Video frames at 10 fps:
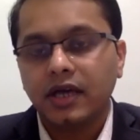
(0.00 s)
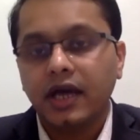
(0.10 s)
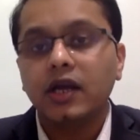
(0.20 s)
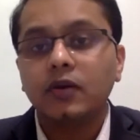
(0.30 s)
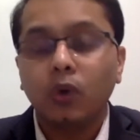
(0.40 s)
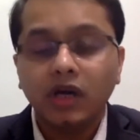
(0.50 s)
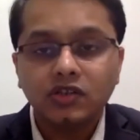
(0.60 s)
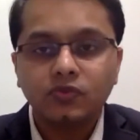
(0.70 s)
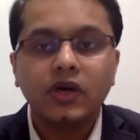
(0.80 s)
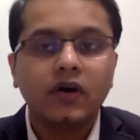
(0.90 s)
And
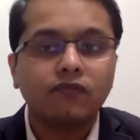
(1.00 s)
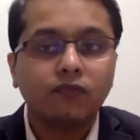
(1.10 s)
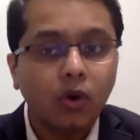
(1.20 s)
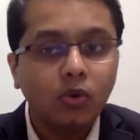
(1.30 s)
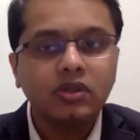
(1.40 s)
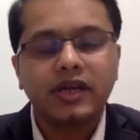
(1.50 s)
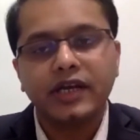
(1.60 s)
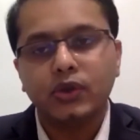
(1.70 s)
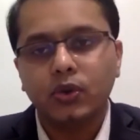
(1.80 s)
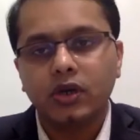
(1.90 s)
once we have found the
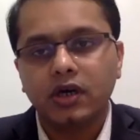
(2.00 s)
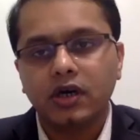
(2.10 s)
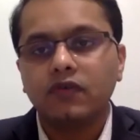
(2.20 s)
right donor,